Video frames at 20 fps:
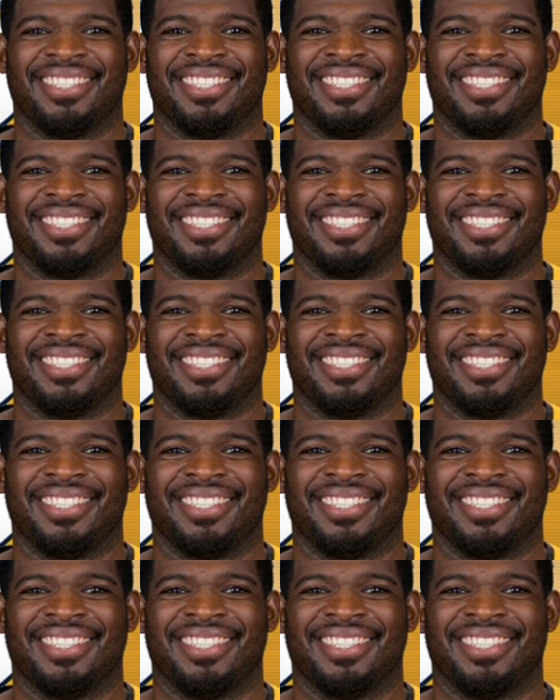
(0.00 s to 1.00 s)

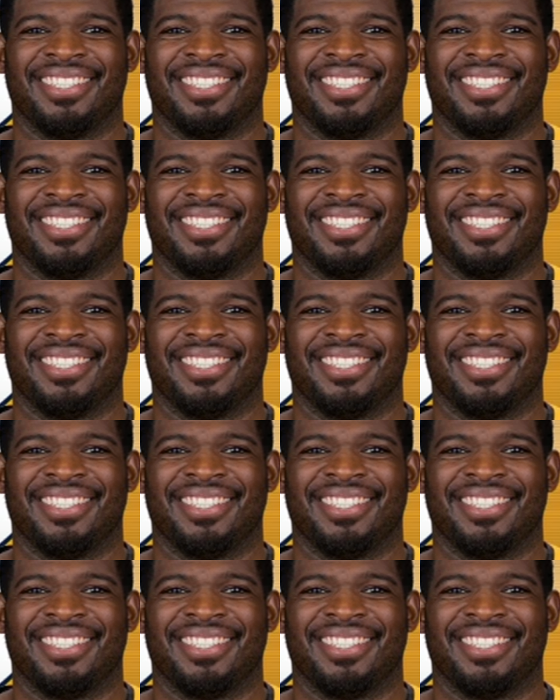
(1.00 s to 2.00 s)

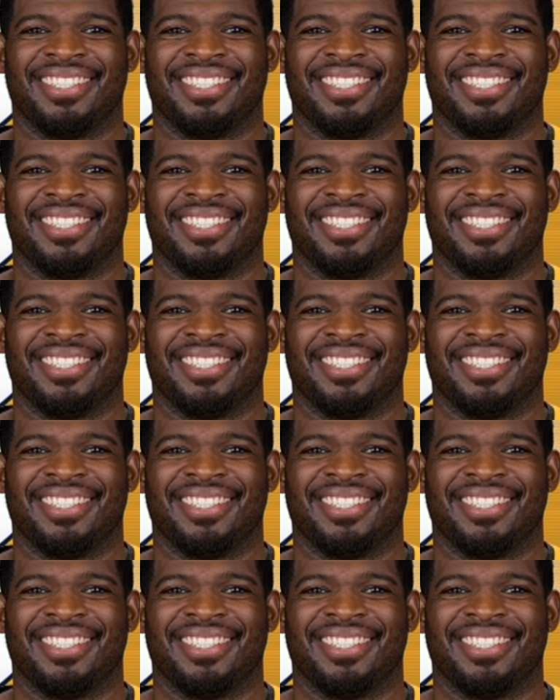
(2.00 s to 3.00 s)

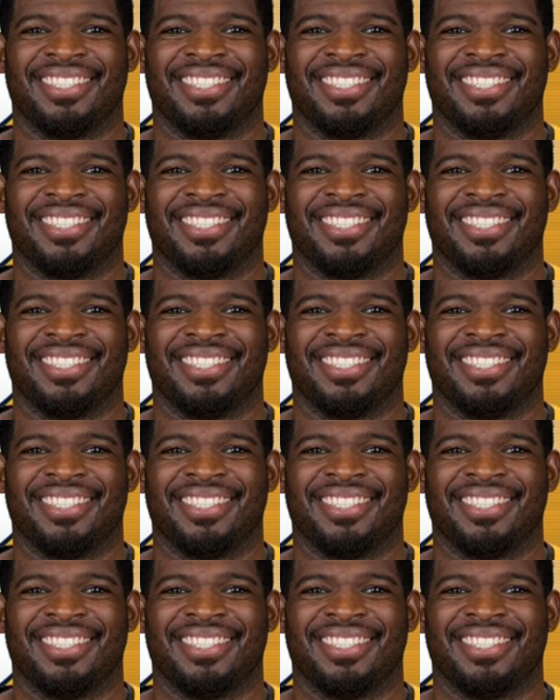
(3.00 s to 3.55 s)
This is a still picture; no speech is visible.